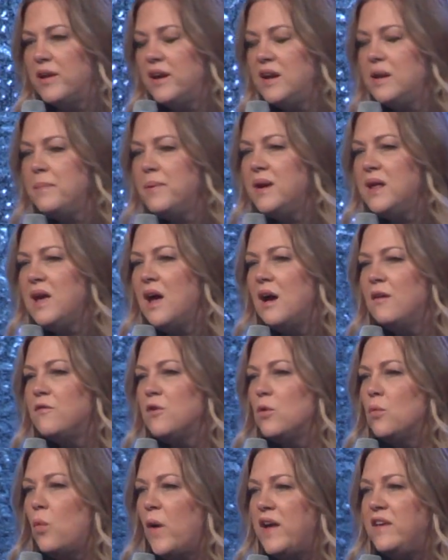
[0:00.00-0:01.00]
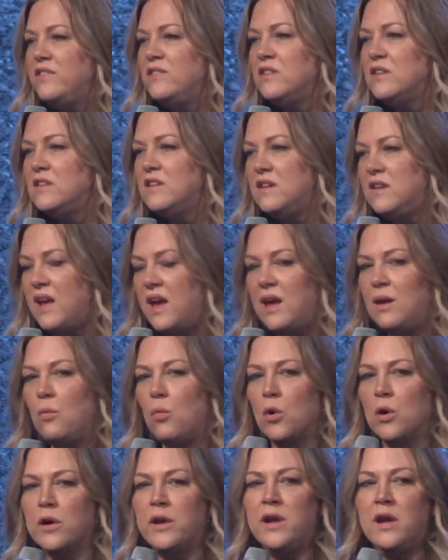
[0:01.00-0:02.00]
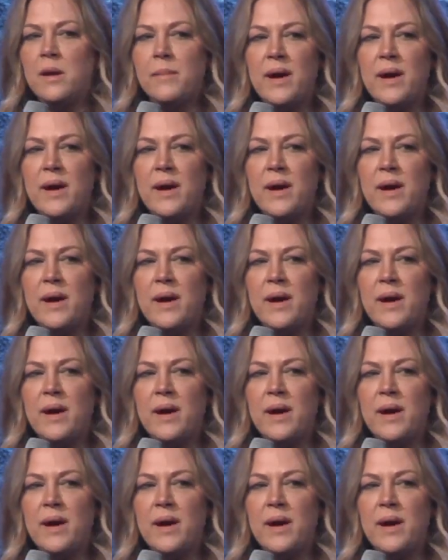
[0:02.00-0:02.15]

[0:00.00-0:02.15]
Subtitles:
Anybody ever wasted today worrying